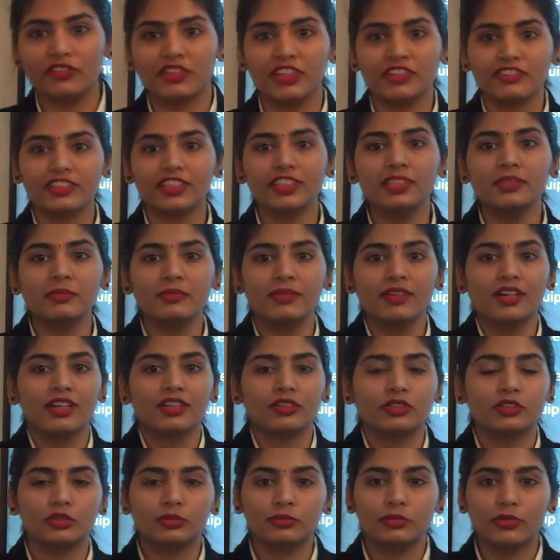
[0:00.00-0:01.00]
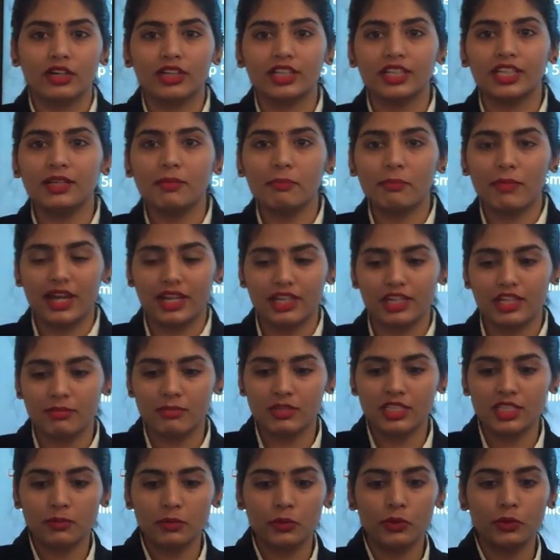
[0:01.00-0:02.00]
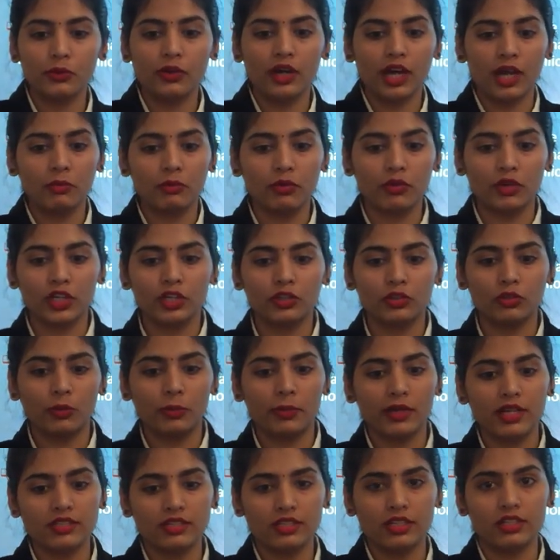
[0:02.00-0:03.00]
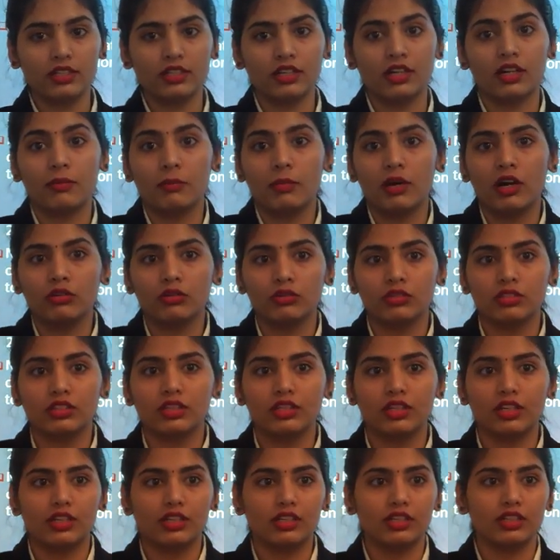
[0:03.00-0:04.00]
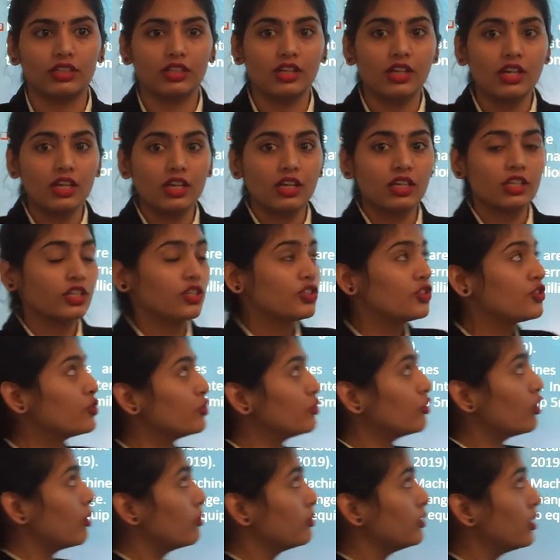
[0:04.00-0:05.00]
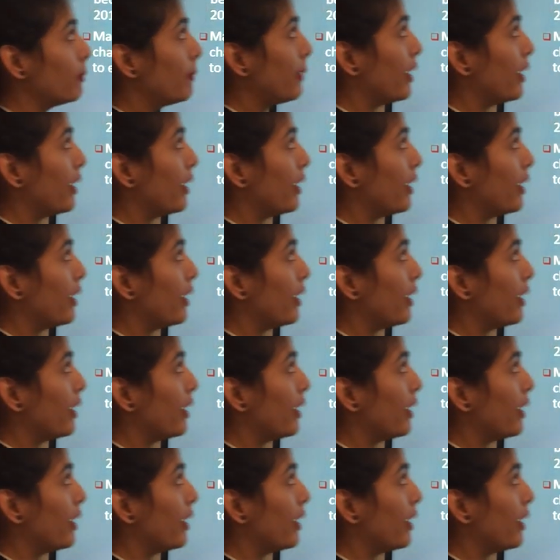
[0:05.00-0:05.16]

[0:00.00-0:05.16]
everyone, good morning. My name is Piyu. I am going to present about the issue of the